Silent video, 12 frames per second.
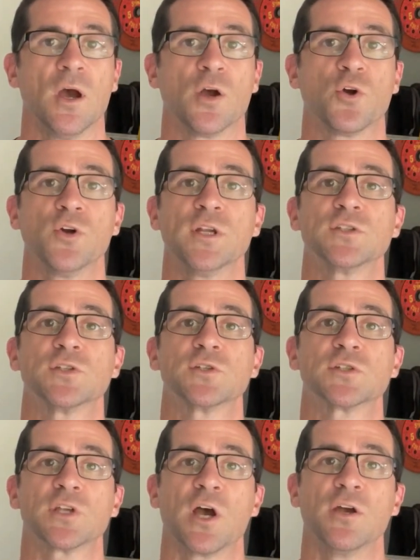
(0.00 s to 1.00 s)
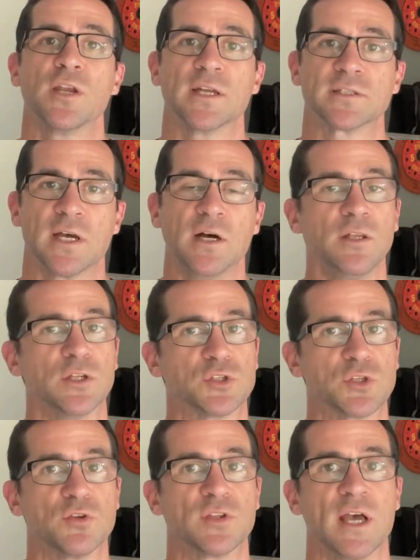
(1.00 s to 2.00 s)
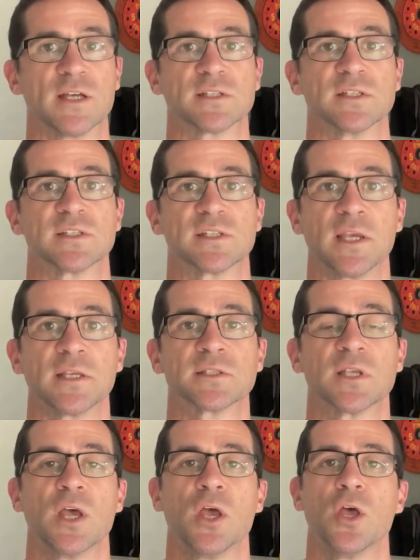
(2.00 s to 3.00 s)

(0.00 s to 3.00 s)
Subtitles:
According to Stone et al. In 2006,